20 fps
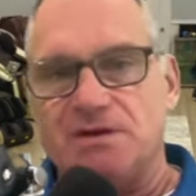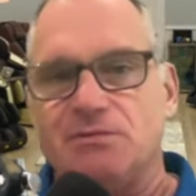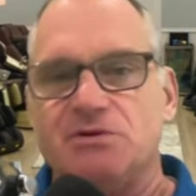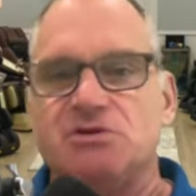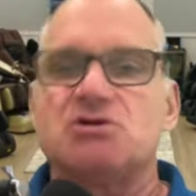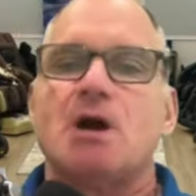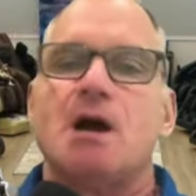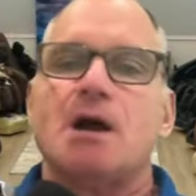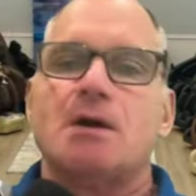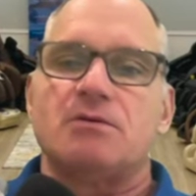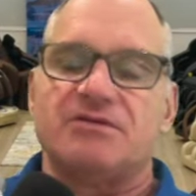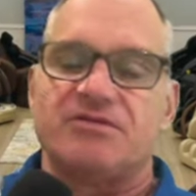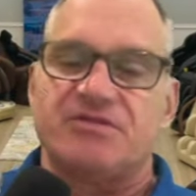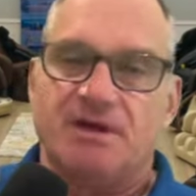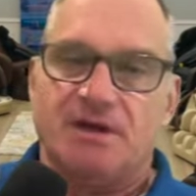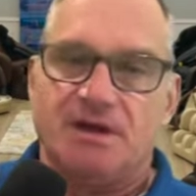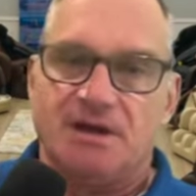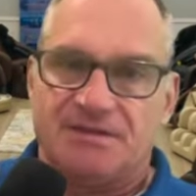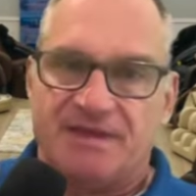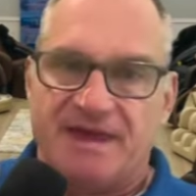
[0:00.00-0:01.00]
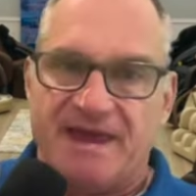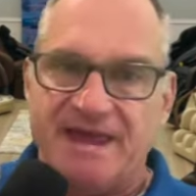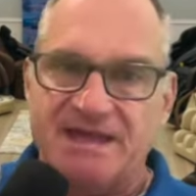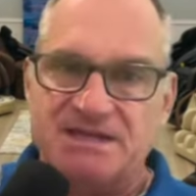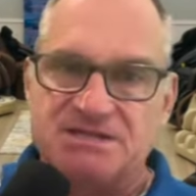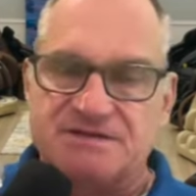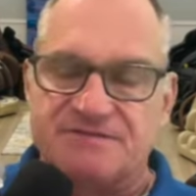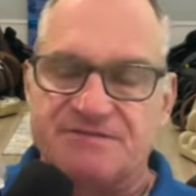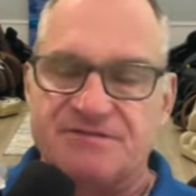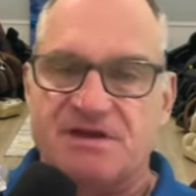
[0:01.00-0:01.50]
We talk with the
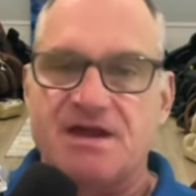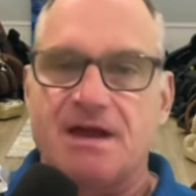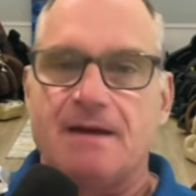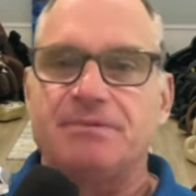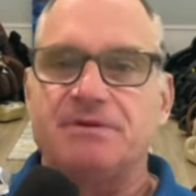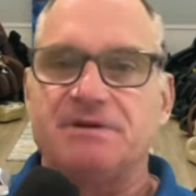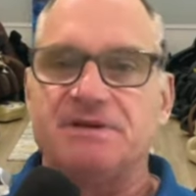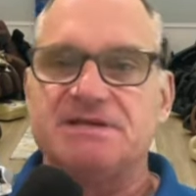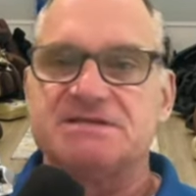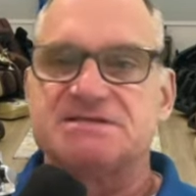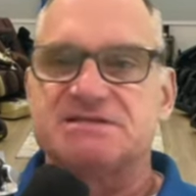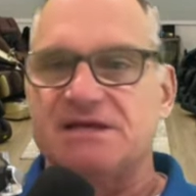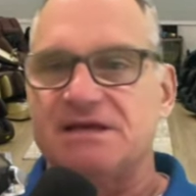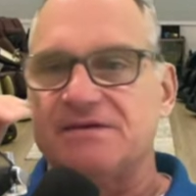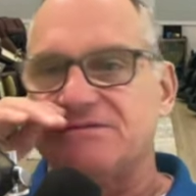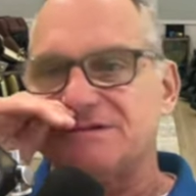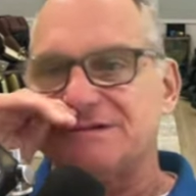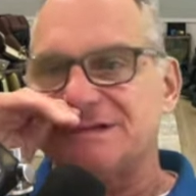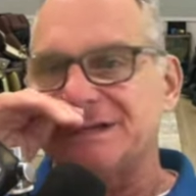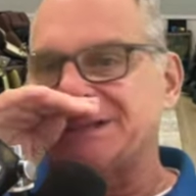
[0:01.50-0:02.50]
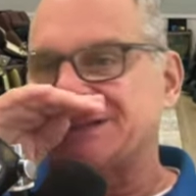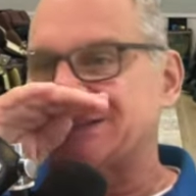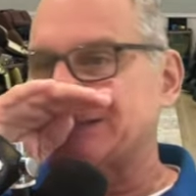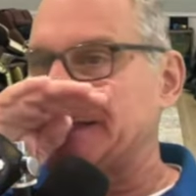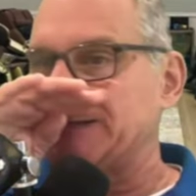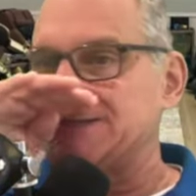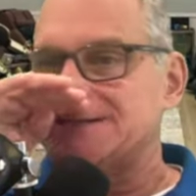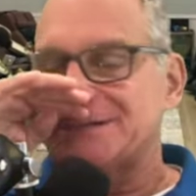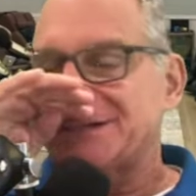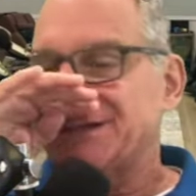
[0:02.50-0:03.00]
heads of the companies to give us
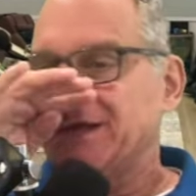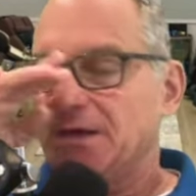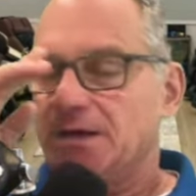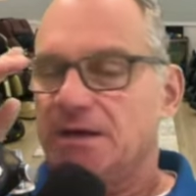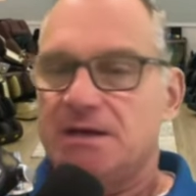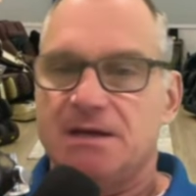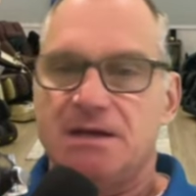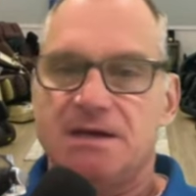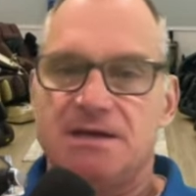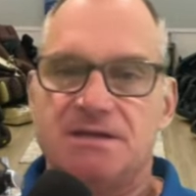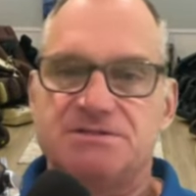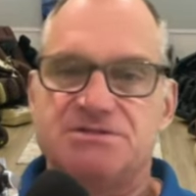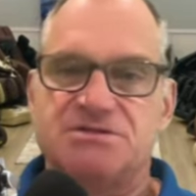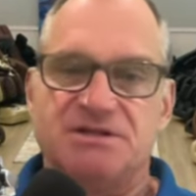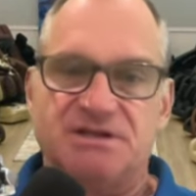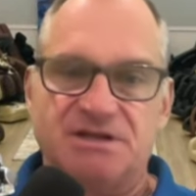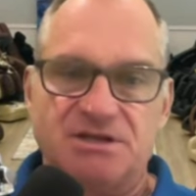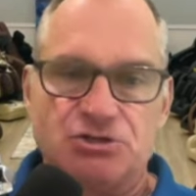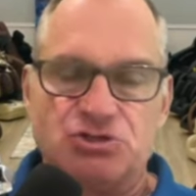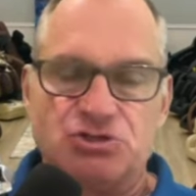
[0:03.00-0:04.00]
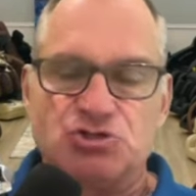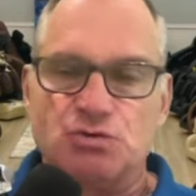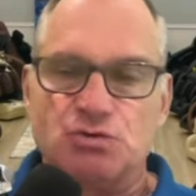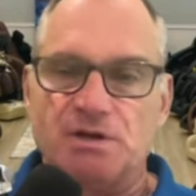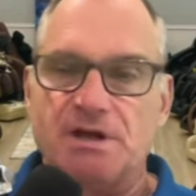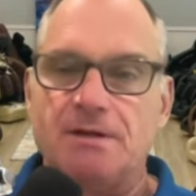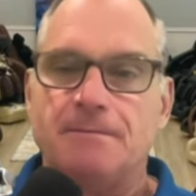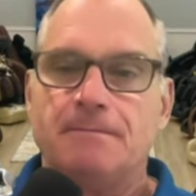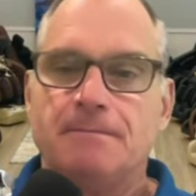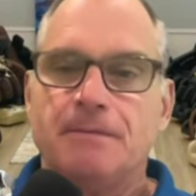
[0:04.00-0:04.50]
insights uh, to the
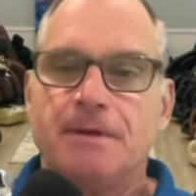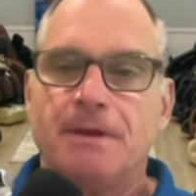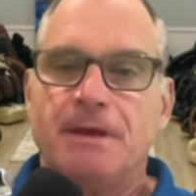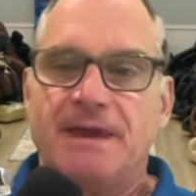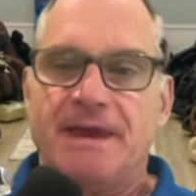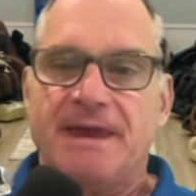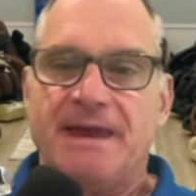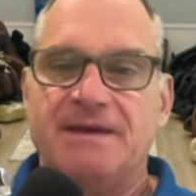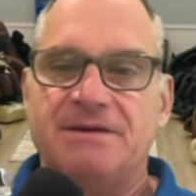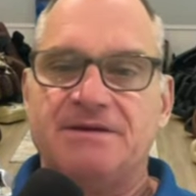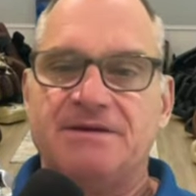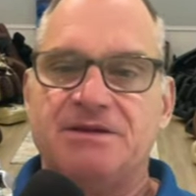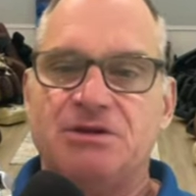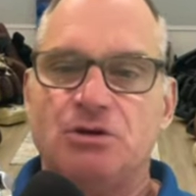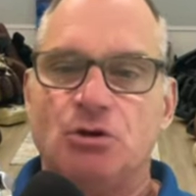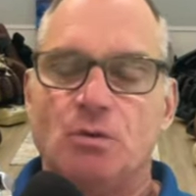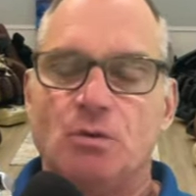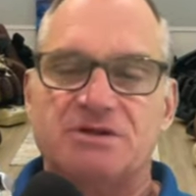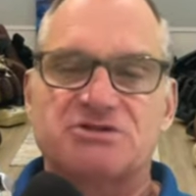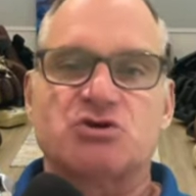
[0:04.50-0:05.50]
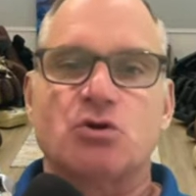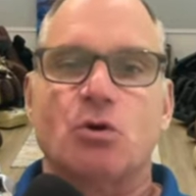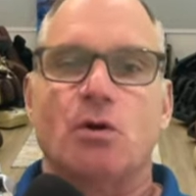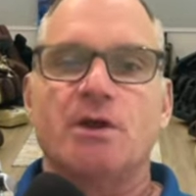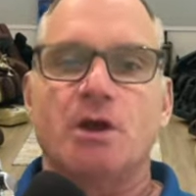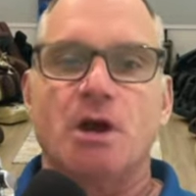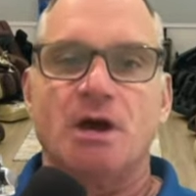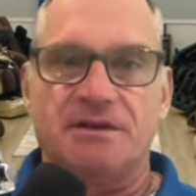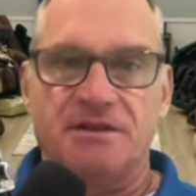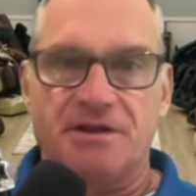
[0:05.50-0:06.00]
industry and you know what's going
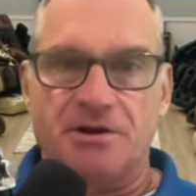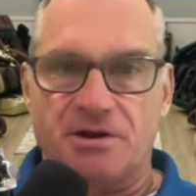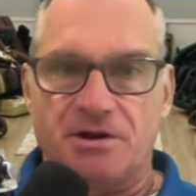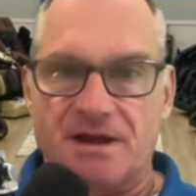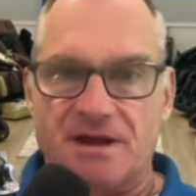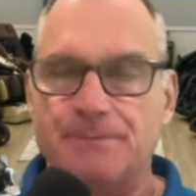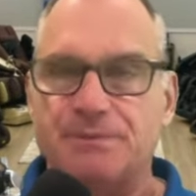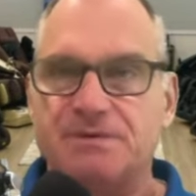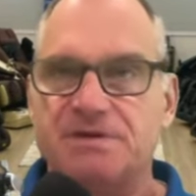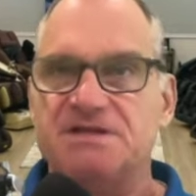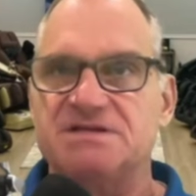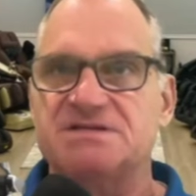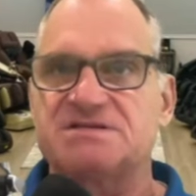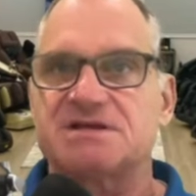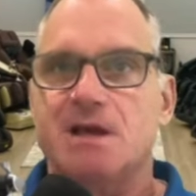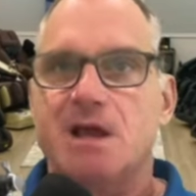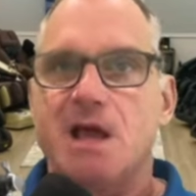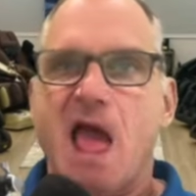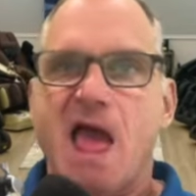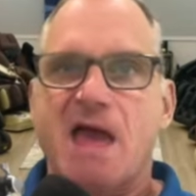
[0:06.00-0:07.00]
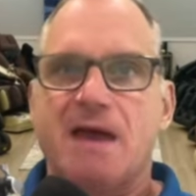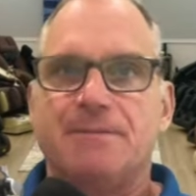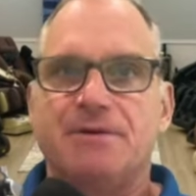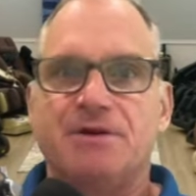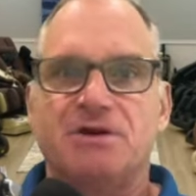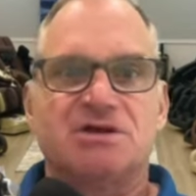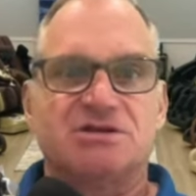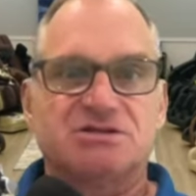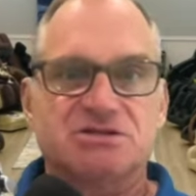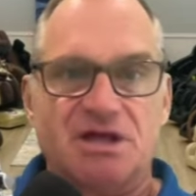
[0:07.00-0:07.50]
on in their companies
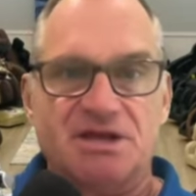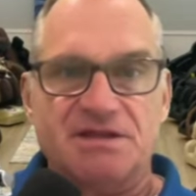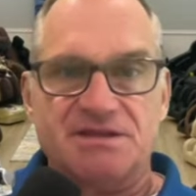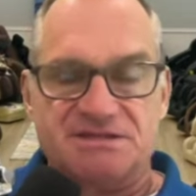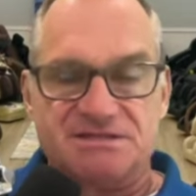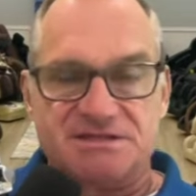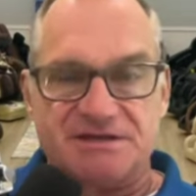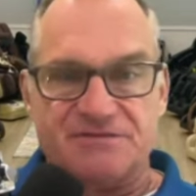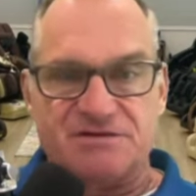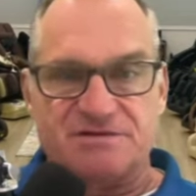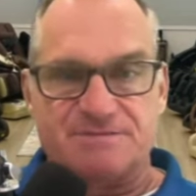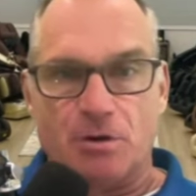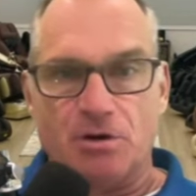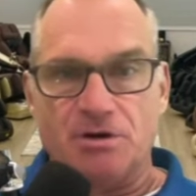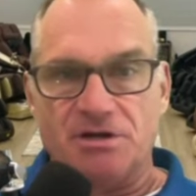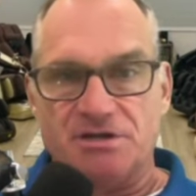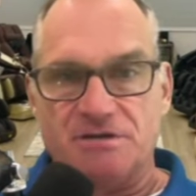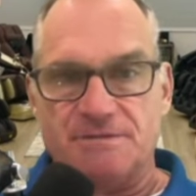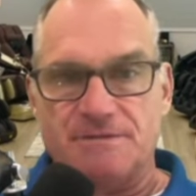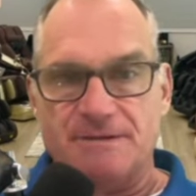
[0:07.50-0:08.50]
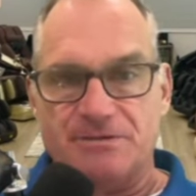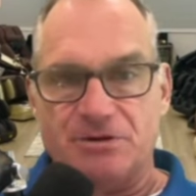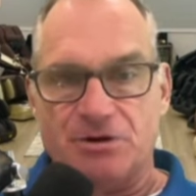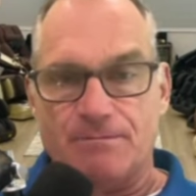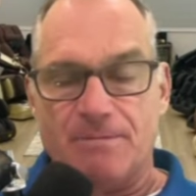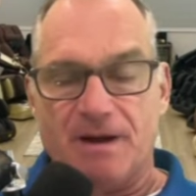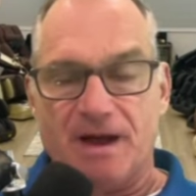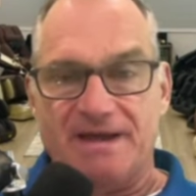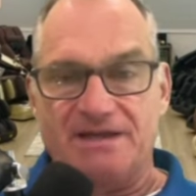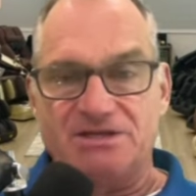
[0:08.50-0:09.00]
because a lot of this stuff is pertinent to people that are
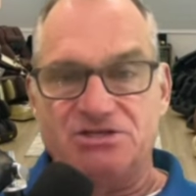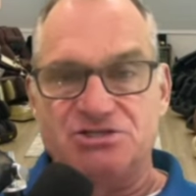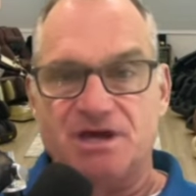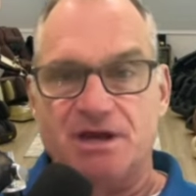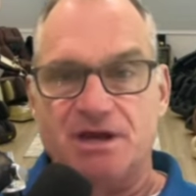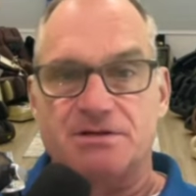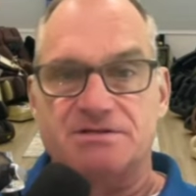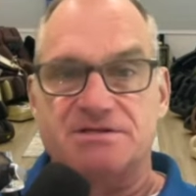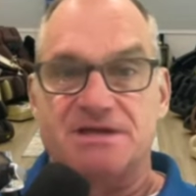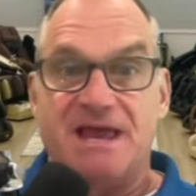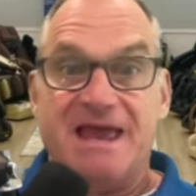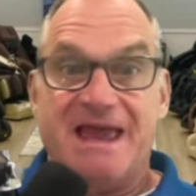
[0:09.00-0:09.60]
buying chairs,